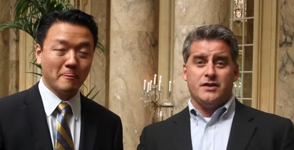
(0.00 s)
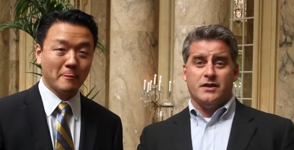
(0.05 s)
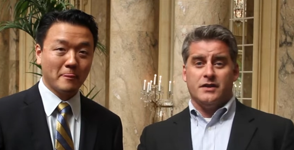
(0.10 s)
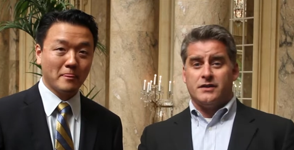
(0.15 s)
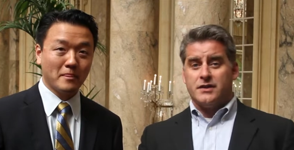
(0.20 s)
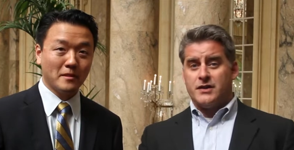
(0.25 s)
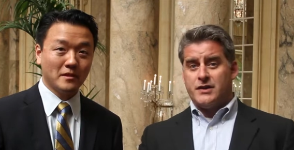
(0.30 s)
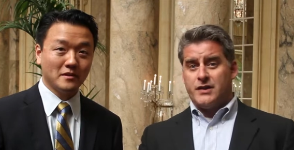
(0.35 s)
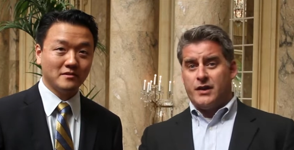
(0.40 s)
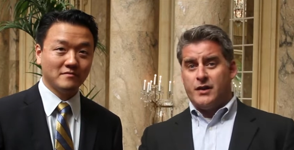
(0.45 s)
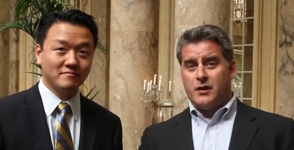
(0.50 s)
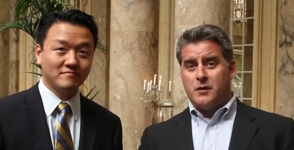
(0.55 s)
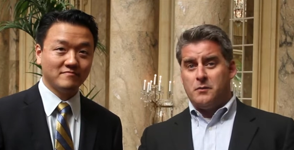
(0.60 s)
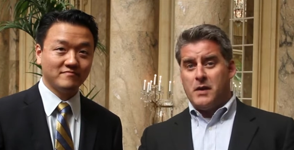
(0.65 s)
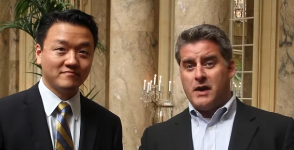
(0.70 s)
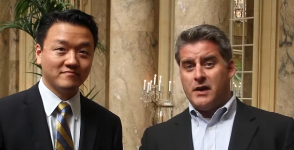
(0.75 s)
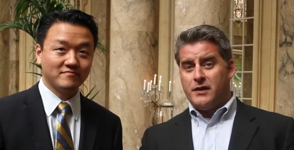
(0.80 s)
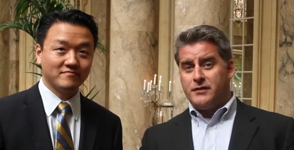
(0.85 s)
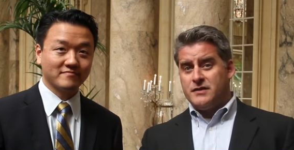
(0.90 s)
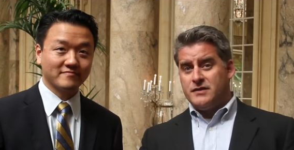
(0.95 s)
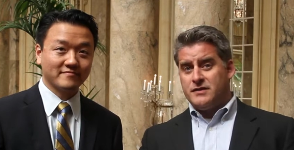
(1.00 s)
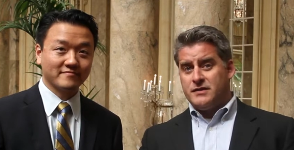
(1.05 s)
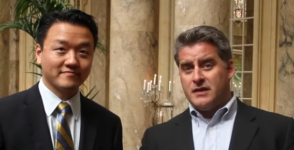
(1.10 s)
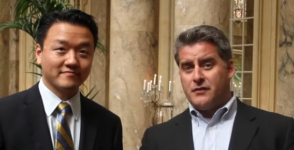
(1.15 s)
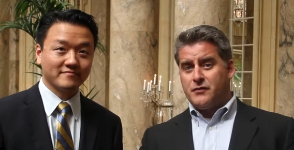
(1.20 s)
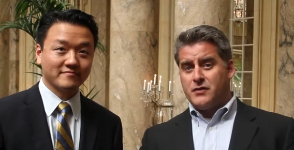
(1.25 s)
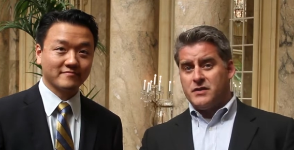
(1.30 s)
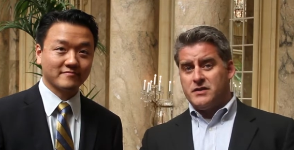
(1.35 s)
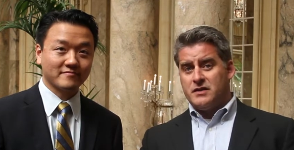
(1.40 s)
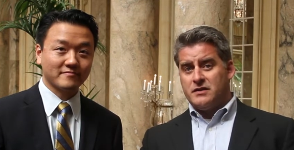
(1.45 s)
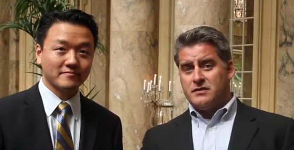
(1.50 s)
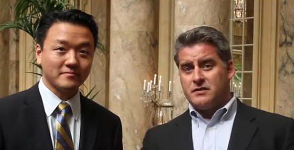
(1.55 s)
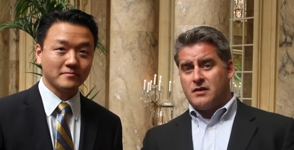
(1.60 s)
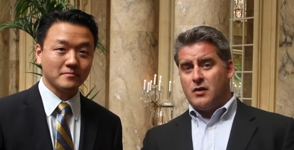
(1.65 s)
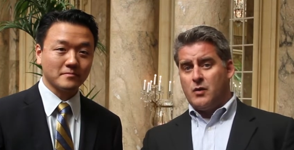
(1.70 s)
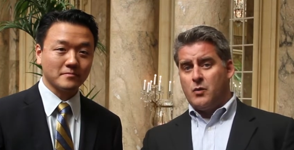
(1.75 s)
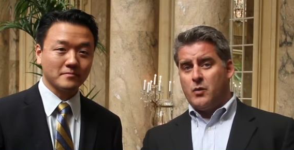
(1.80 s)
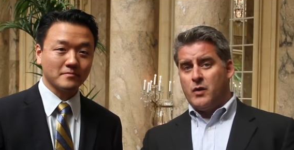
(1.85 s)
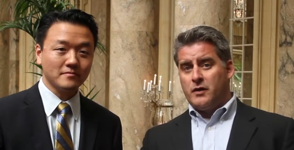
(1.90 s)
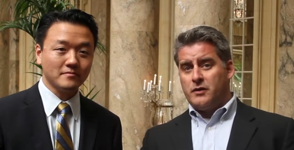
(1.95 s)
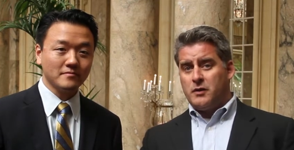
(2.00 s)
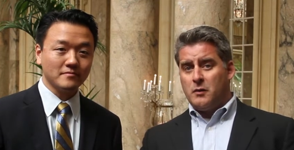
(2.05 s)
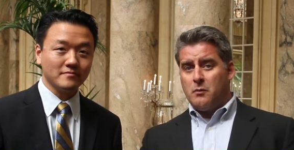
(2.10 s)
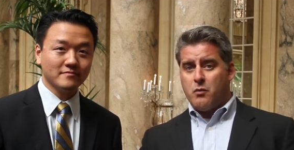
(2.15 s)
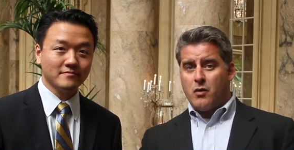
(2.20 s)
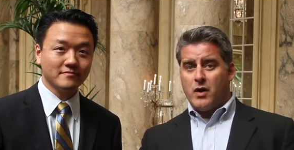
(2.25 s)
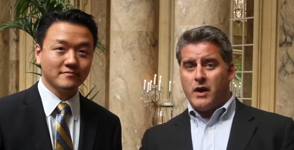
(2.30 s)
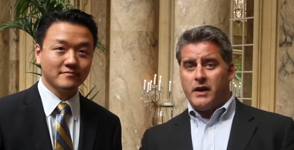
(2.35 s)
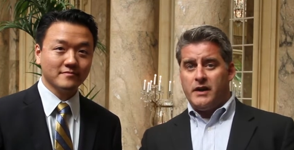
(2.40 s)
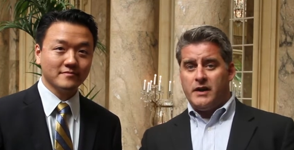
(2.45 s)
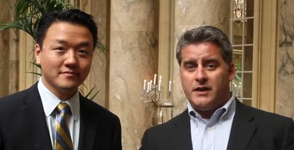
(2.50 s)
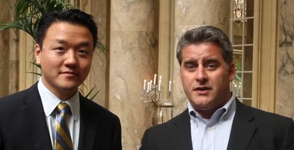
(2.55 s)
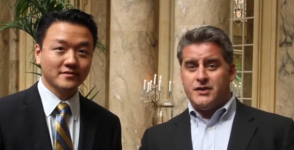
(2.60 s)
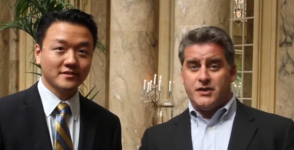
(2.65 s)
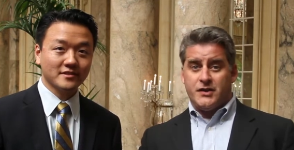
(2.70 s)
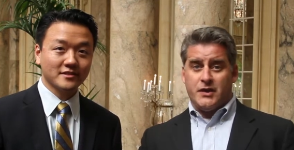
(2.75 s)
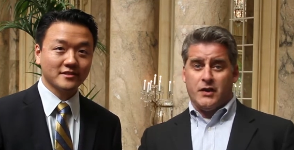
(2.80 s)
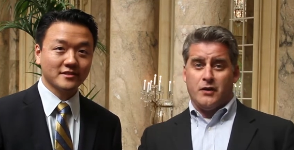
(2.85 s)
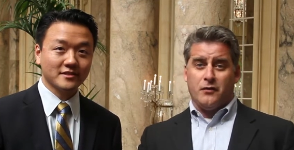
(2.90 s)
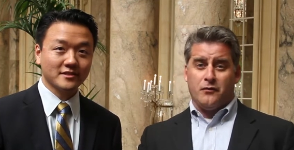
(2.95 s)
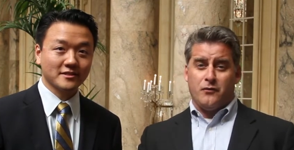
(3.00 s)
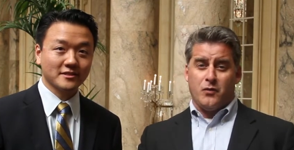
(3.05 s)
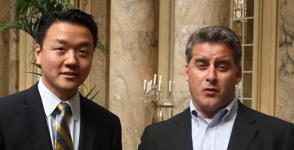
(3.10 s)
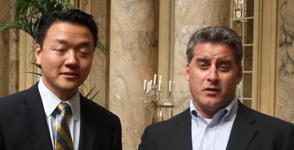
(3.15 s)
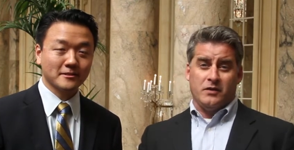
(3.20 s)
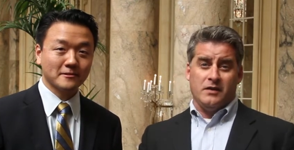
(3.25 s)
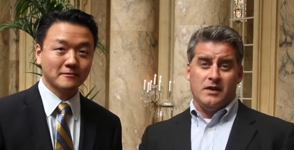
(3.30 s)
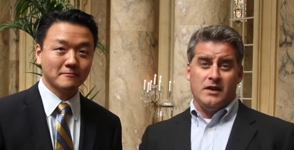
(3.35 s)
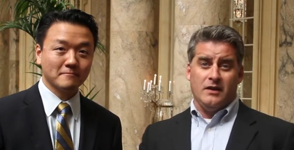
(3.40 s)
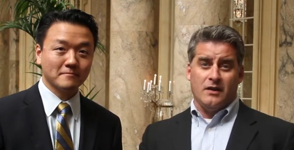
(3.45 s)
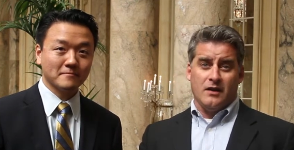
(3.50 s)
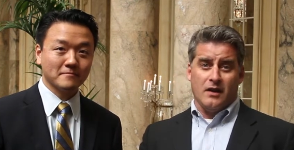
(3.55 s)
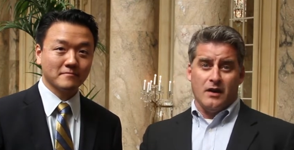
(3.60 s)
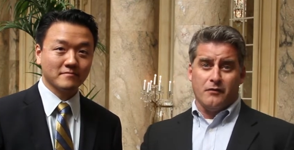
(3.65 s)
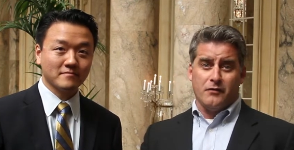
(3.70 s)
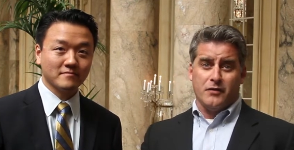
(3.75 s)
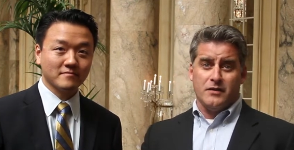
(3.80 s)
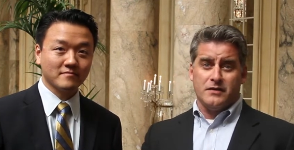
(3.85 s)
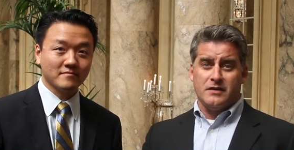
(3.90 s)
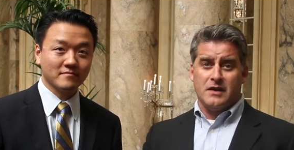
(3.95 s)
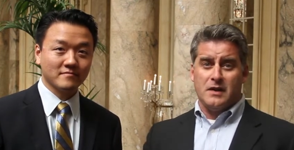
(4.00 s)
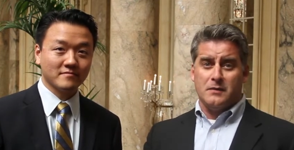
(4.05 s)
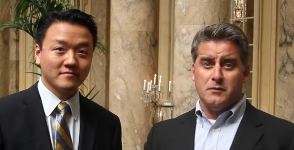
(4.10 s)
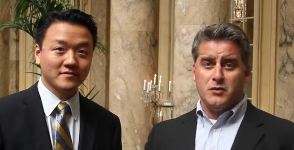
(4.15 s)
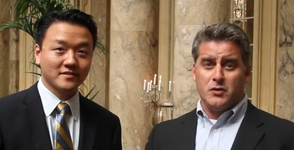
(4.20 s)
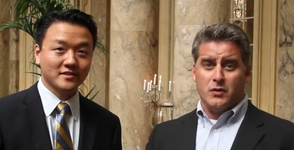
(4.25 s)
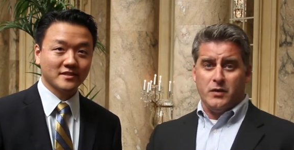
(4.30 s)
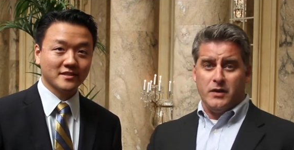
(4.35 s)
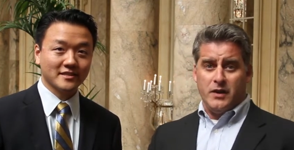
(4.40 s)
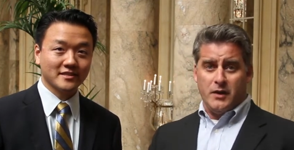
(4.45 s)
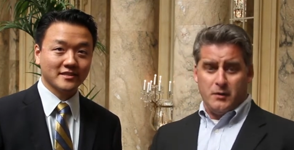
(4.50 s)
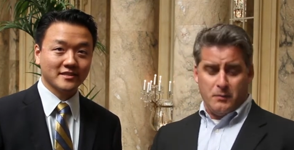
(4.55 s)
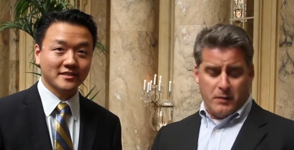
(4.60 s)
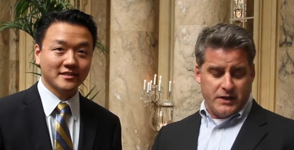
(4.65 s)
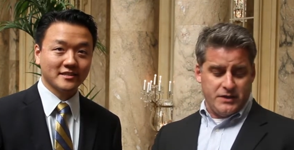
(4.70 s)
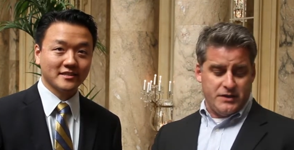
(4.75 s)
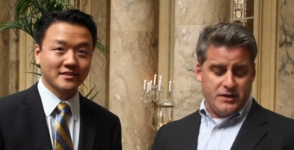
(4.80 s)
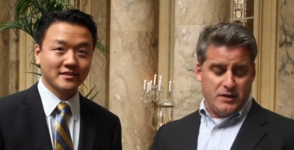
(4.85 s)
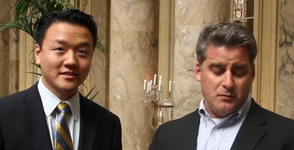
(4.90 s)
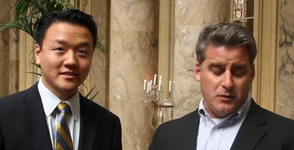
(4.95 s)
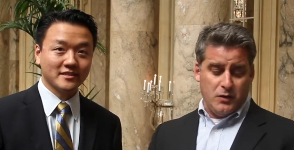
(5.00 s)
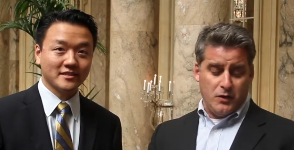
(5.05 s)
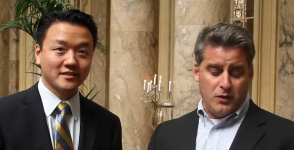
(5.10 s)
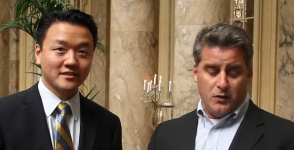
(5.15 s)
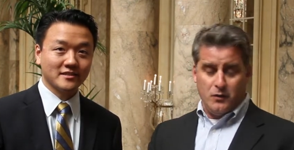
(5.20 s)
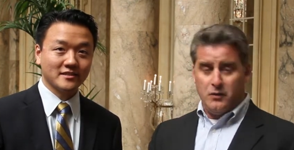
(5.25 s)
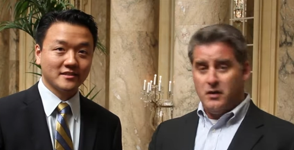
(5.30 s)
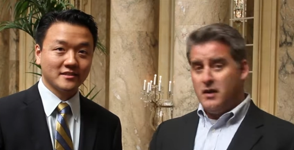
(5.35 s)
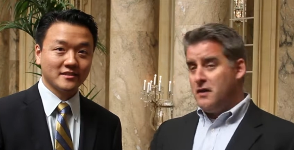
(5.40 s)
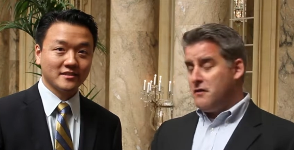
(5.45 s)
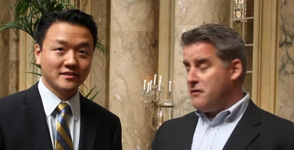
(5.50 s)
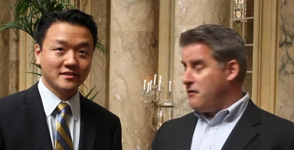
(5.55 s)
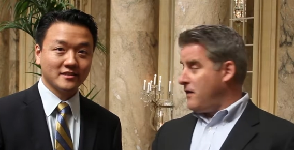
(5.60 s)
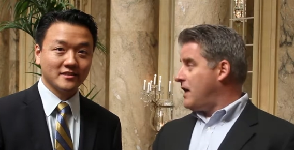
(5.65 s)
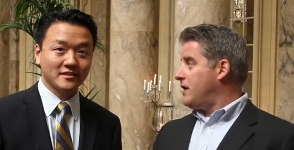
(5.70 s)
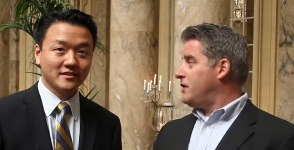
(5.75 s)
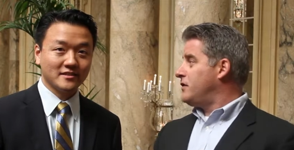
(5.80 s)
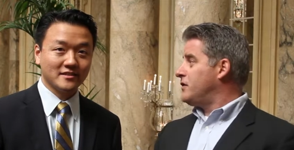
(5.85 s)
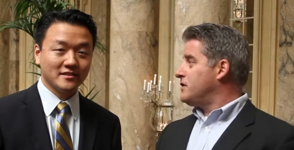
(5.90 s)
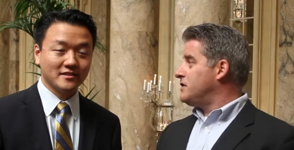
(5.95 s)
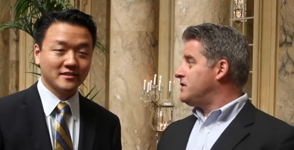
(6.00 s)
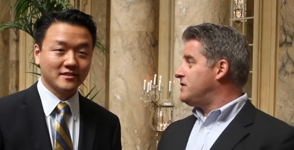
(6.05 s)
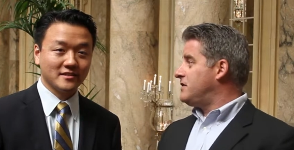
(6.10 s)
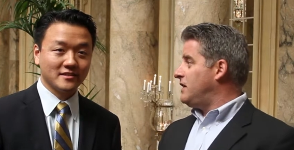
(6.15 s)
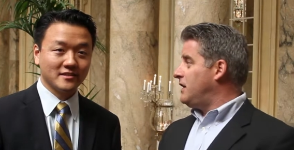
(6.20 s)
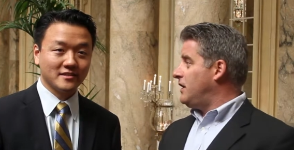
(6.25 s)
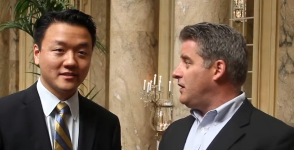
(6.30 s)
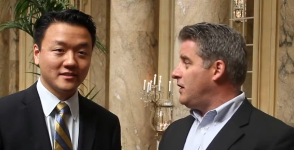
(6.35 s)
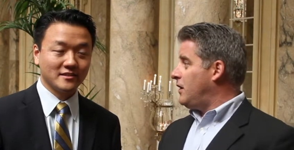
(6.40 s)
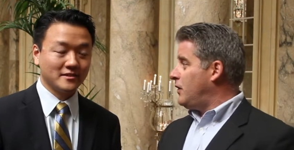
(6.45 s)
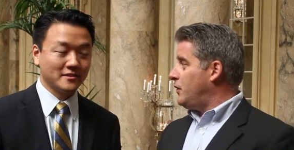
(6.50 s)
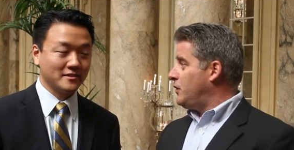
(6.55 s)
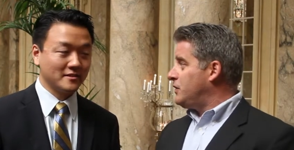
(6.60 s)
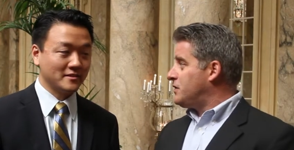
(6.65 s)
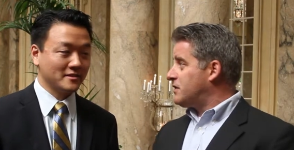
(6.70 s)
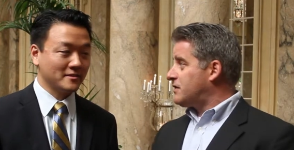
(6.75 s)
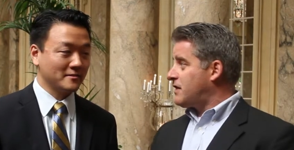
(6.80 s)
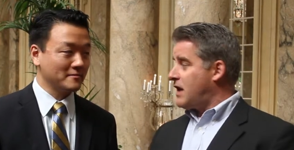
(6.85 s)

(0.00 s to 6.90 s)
Speaker 1: at the Sheraton Palace in San Francisco. We're at the BrightEdge Share 14 conference and I'm joined here by Jim Yu, founder and CEO who just